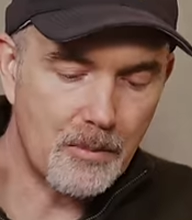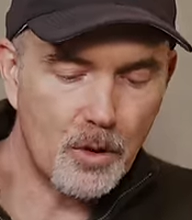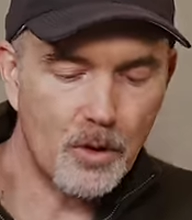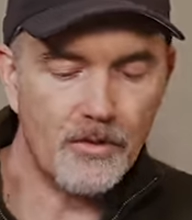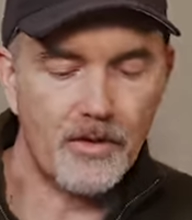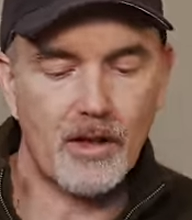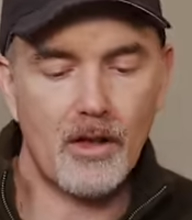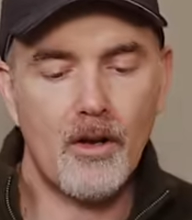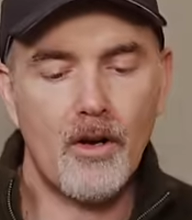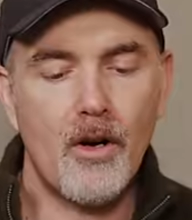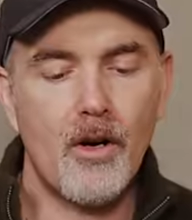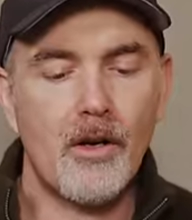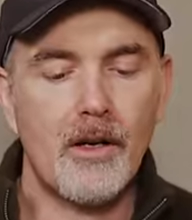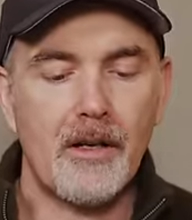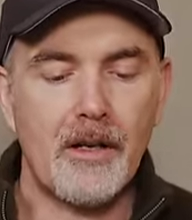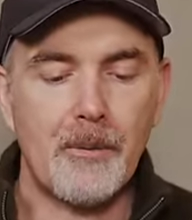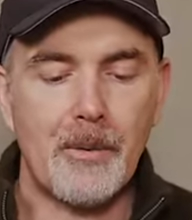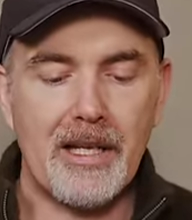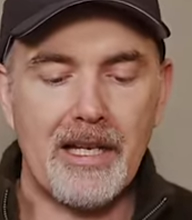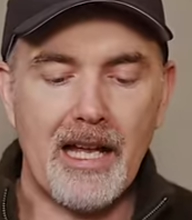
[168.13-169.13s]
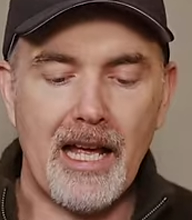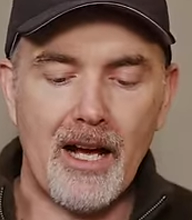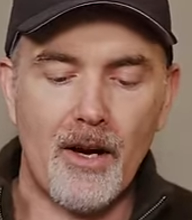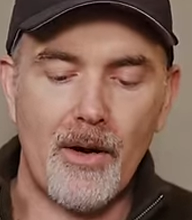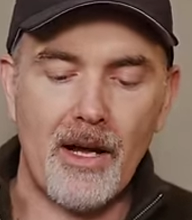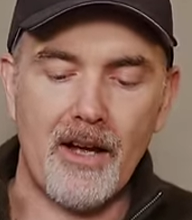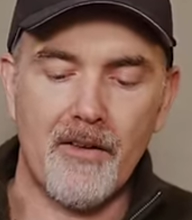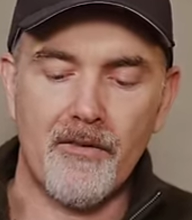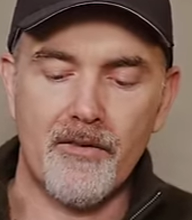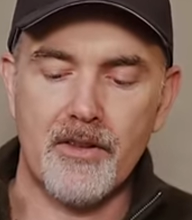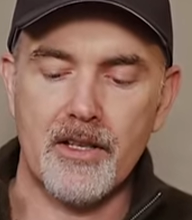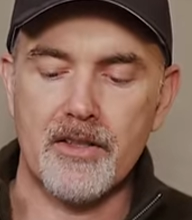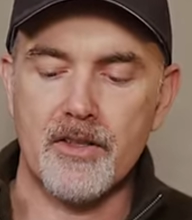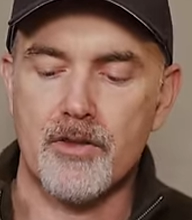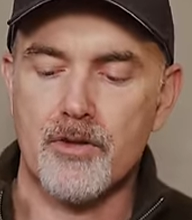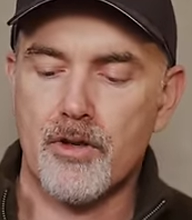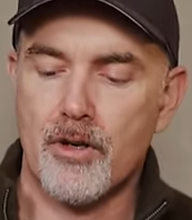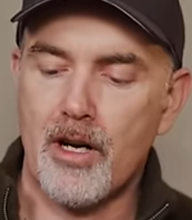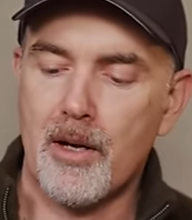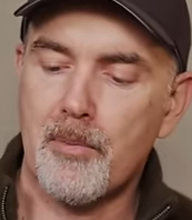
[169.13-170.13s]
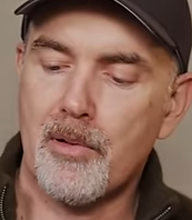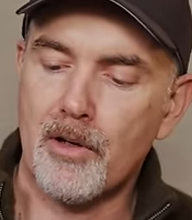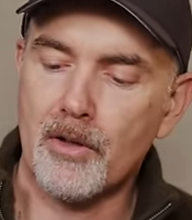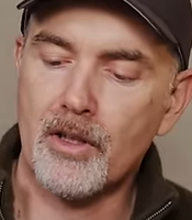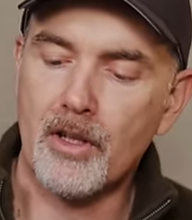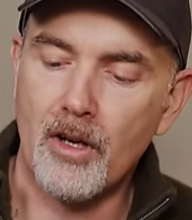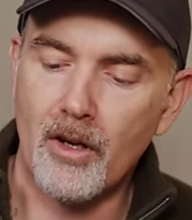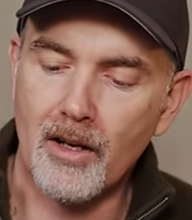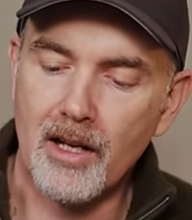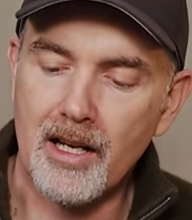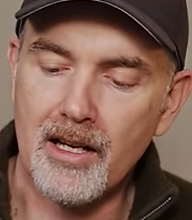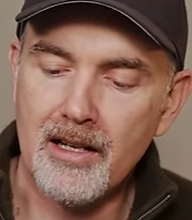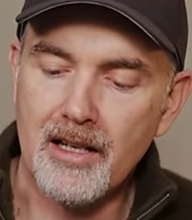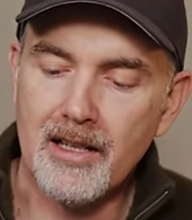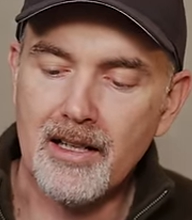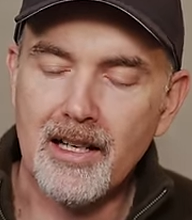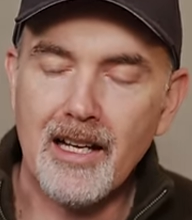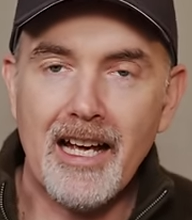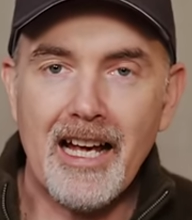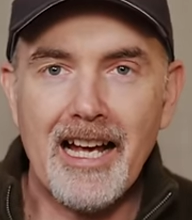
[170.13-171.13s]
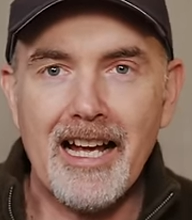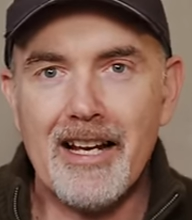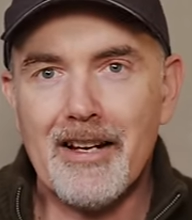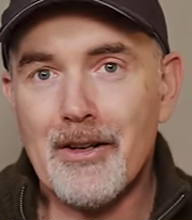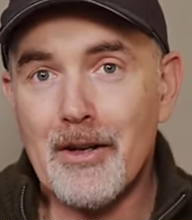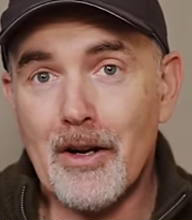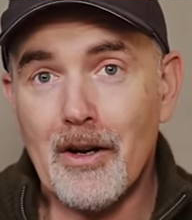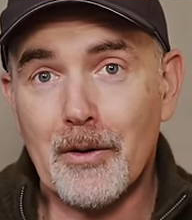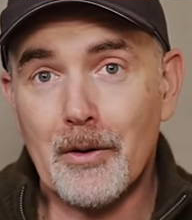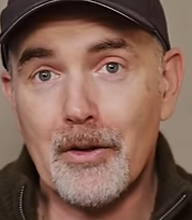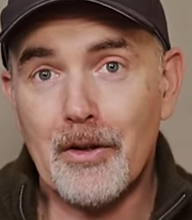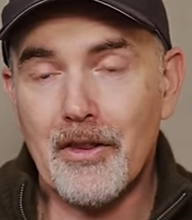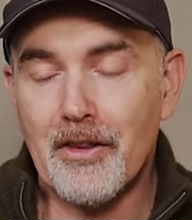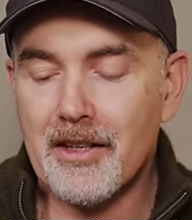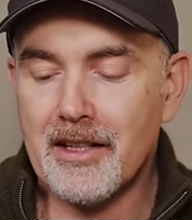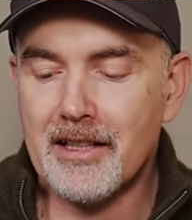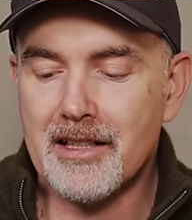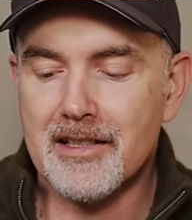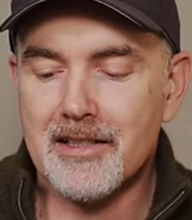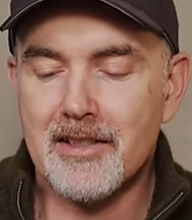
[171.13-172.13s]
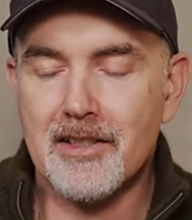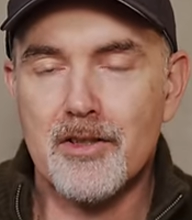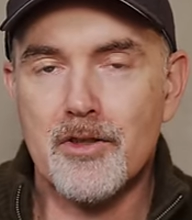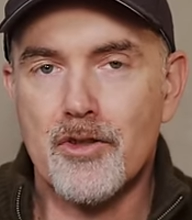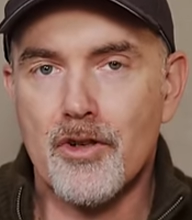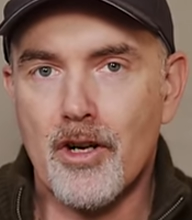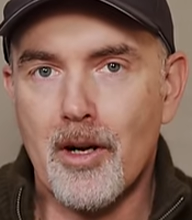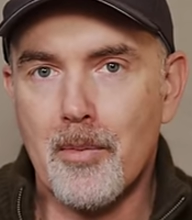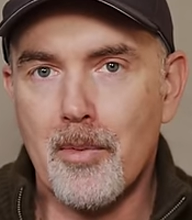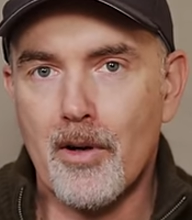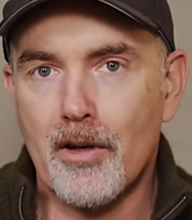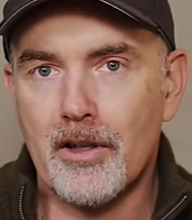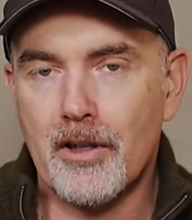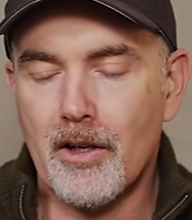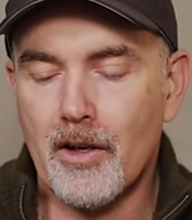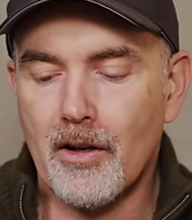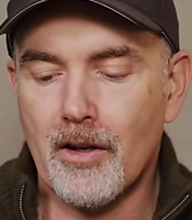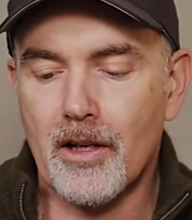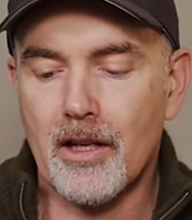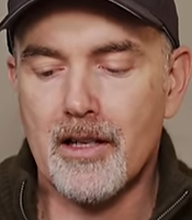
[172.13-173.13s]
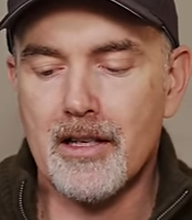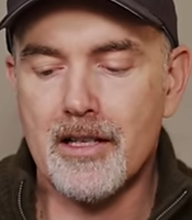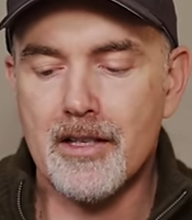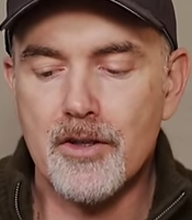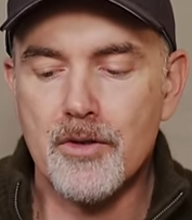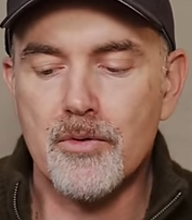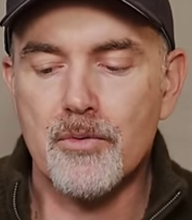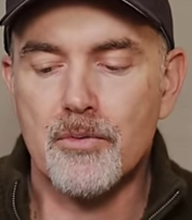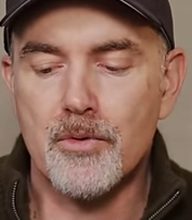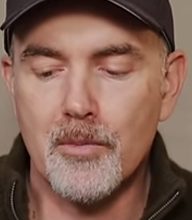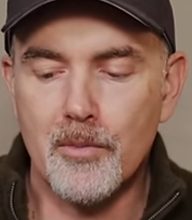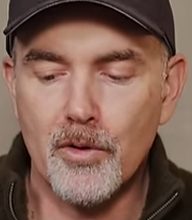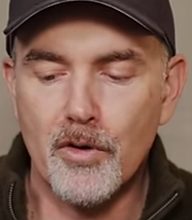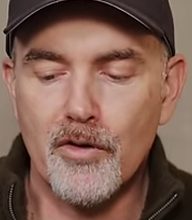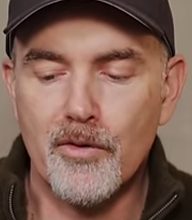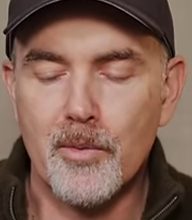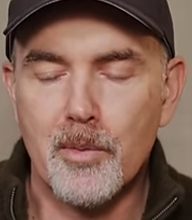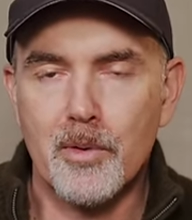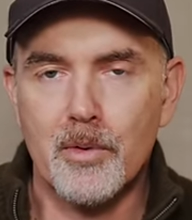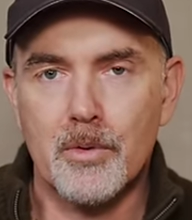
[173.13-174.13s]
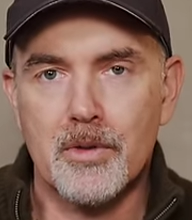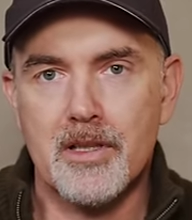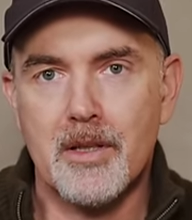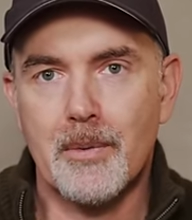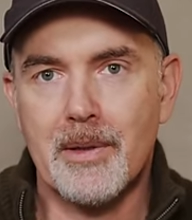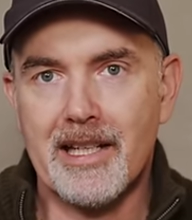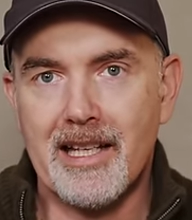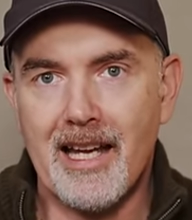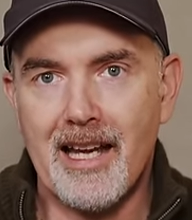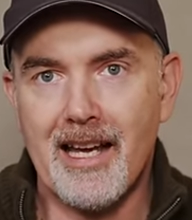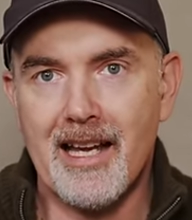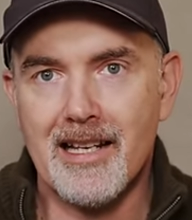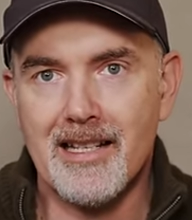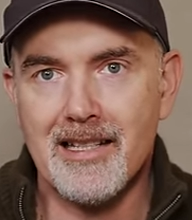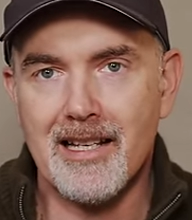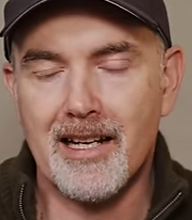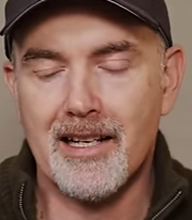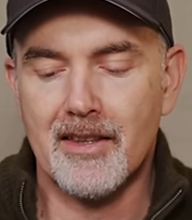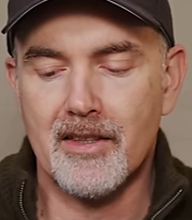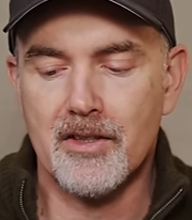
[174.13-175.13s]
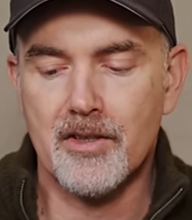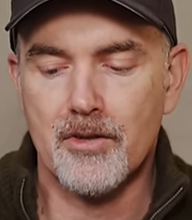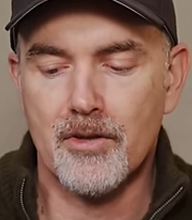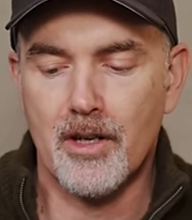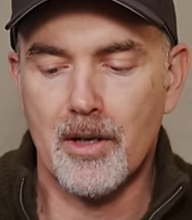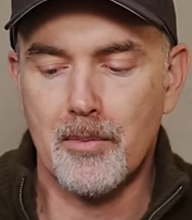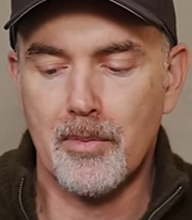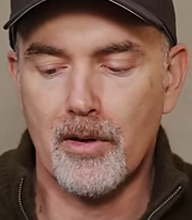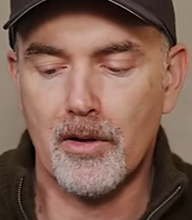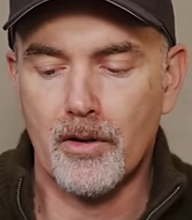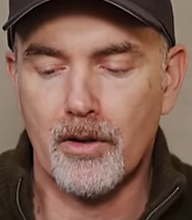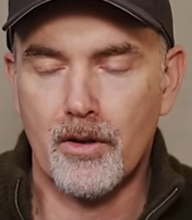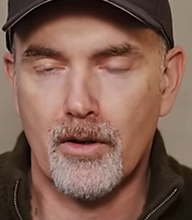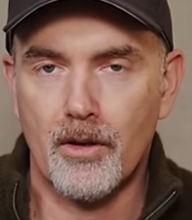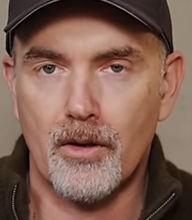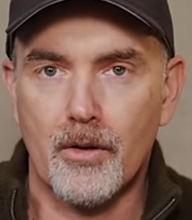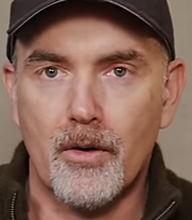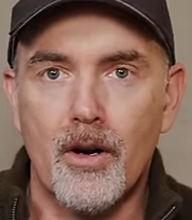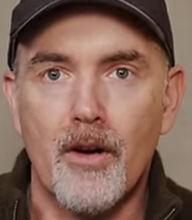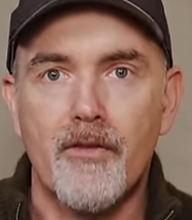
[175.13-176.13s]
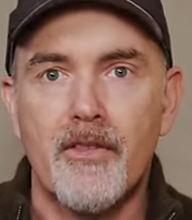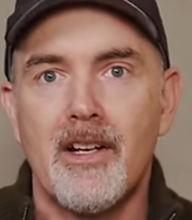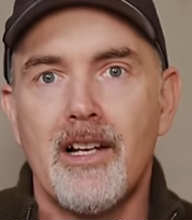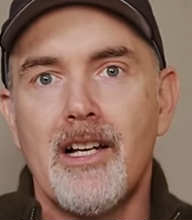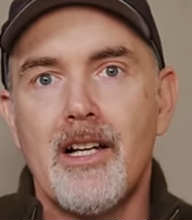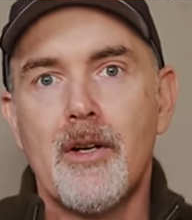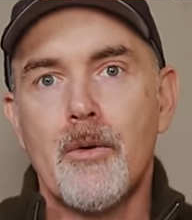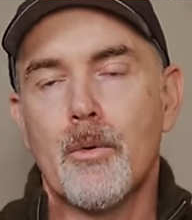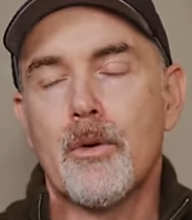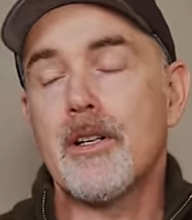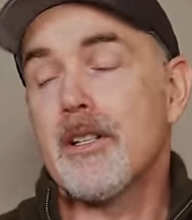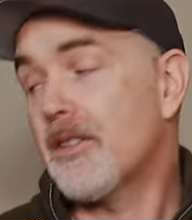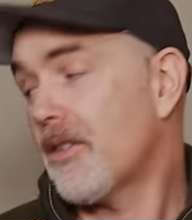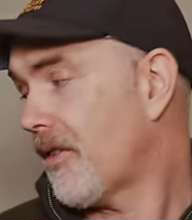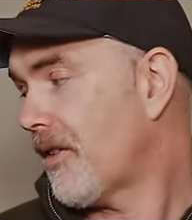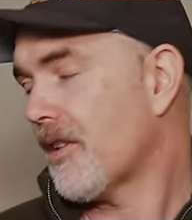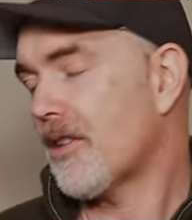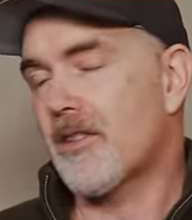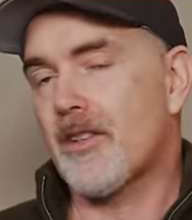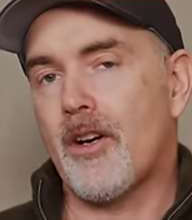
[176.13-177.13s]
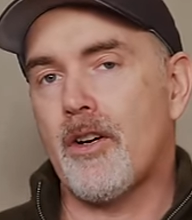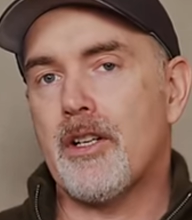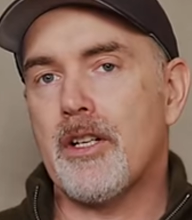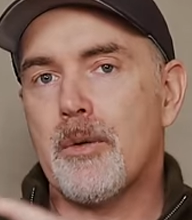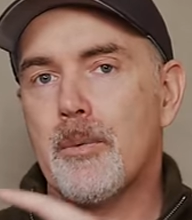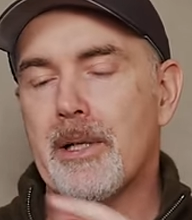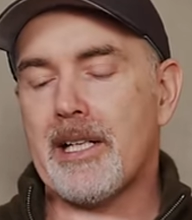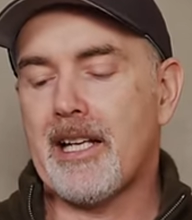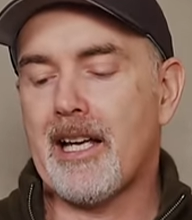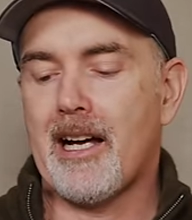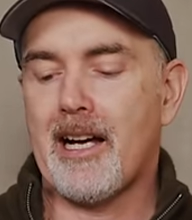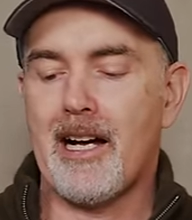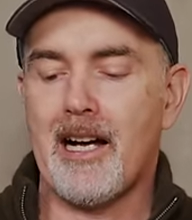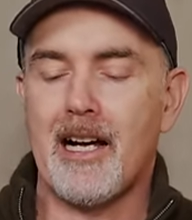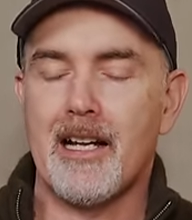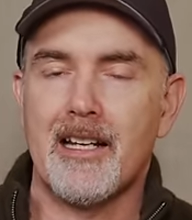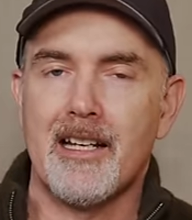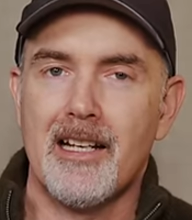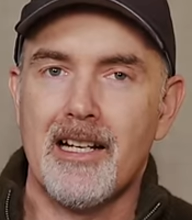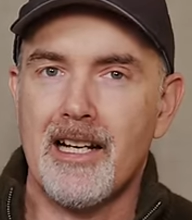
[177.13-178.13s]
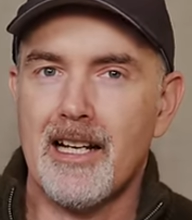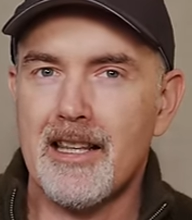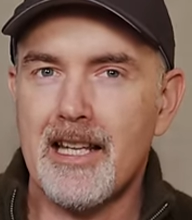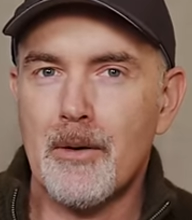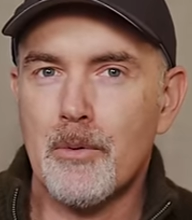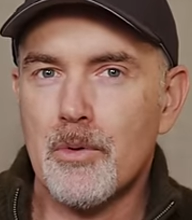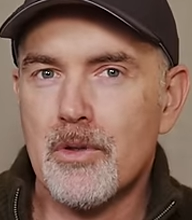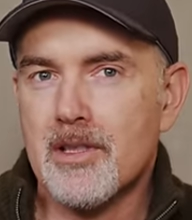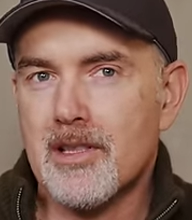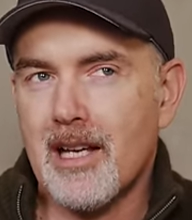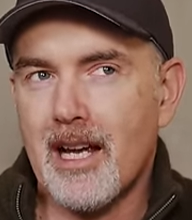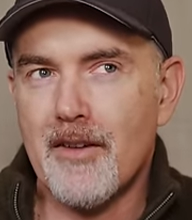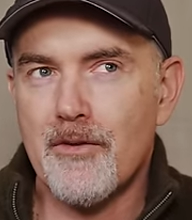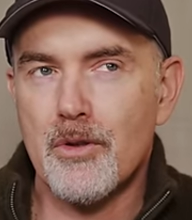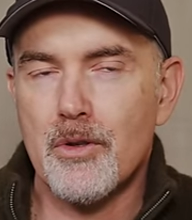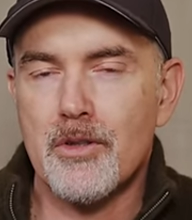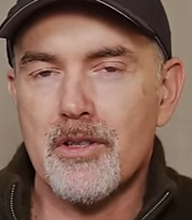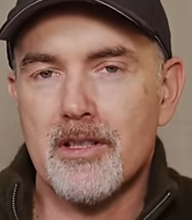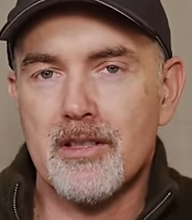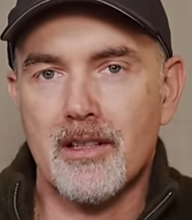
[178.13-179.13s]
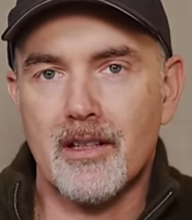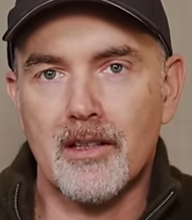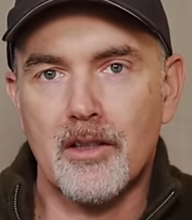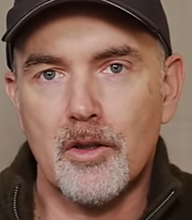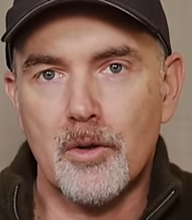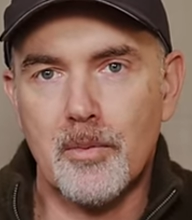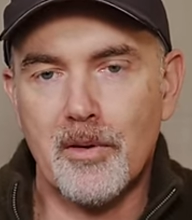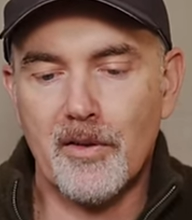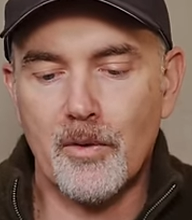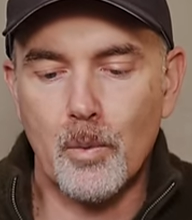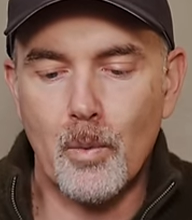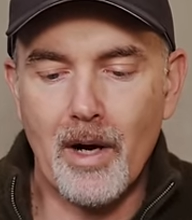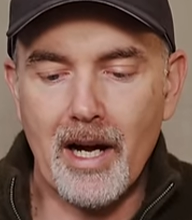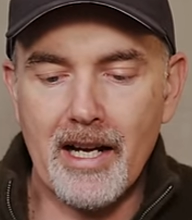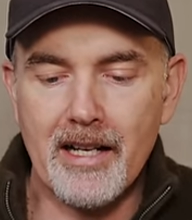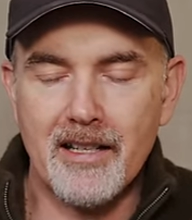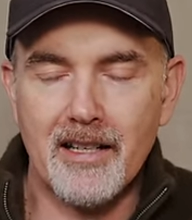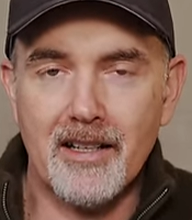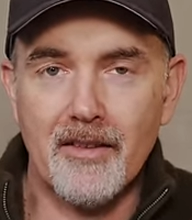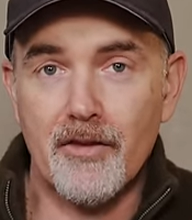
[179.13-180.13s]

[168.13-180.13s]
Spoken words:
move along, we now have this tripod collar, and a good thing is this tripod collar is removable, so we can take this tripod collar off, whereas on the Sony we can't, and that will save you just a little bit of weight.